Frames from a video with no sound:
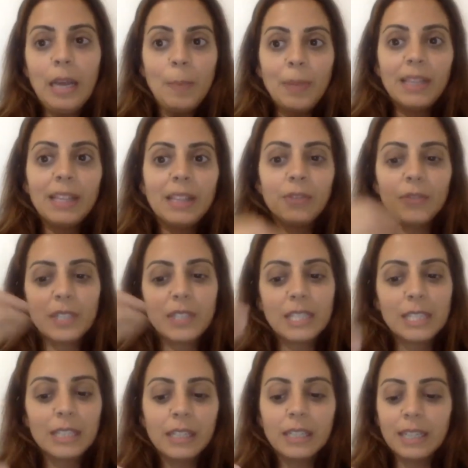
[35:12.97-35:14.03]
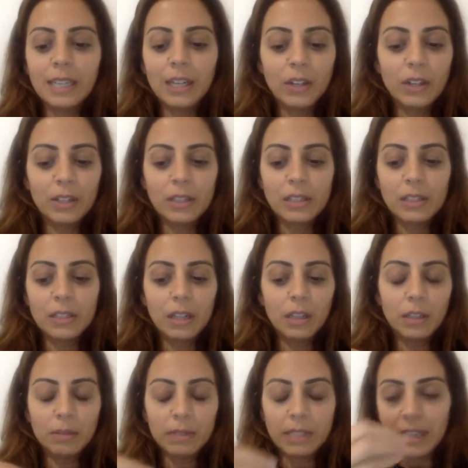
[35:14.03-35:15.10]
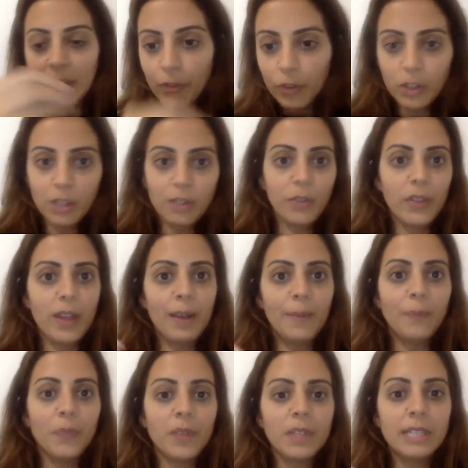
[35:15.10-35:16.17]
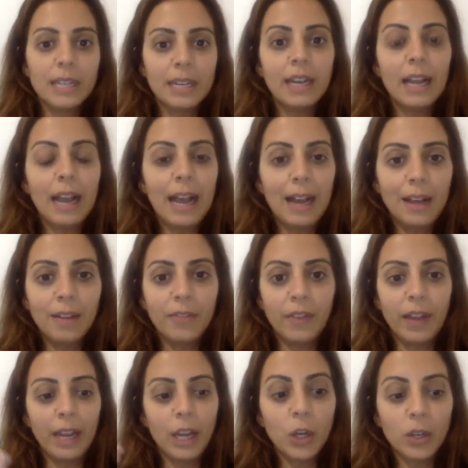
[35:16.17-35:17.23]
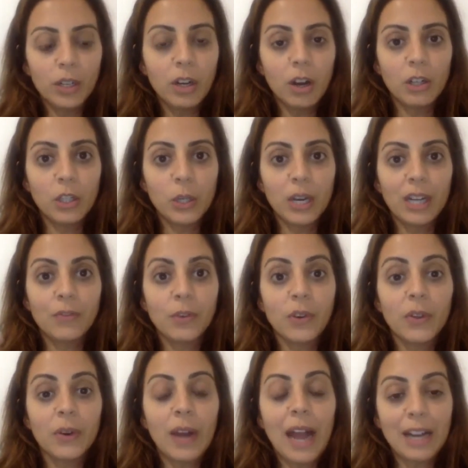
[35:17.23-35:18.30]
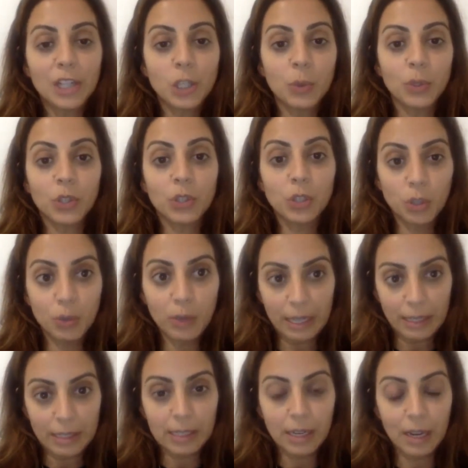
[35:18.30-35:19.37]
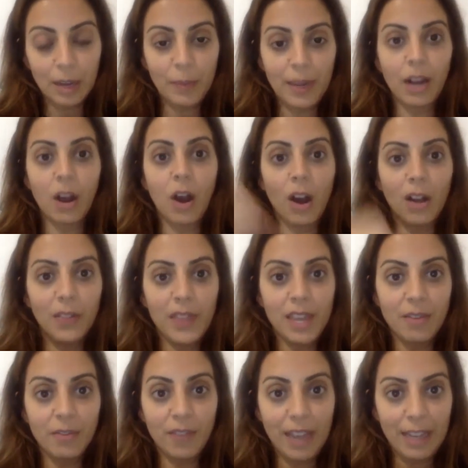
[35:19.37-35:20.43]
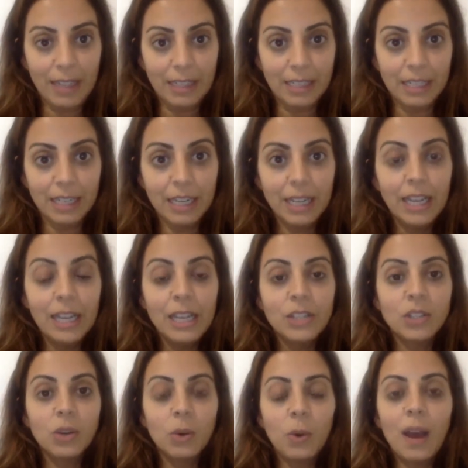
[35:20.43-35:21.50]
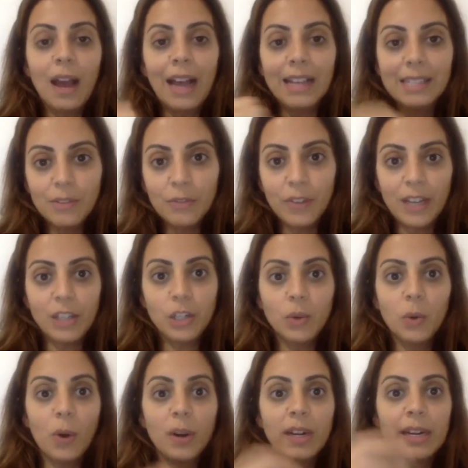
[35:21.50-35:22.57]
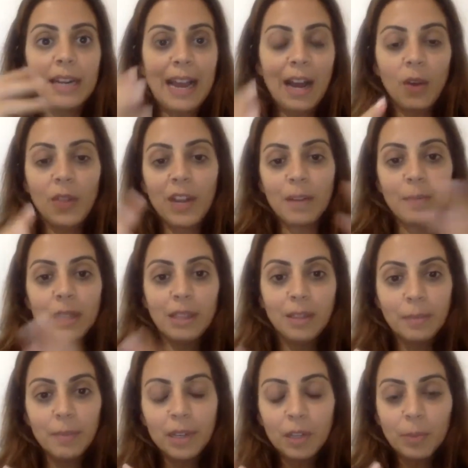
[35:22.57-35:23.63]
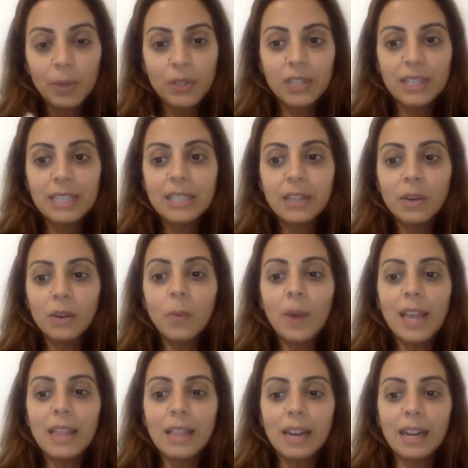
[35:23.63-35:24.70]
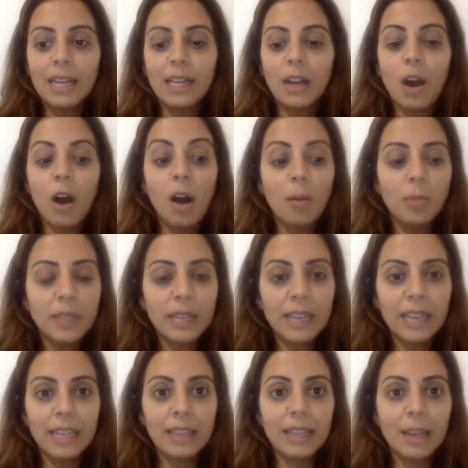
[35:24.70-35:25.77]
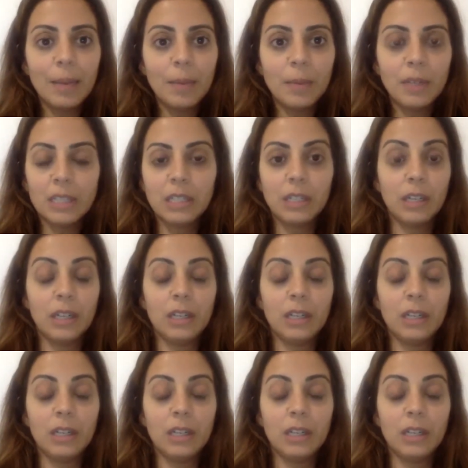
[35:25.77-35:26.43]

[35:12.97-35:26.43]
But then the facilitators, several of them didn't have a good contract for their actual students coming on the event. So as a venue, or now that I'm in the middle person, is there a way that I can obligate them to,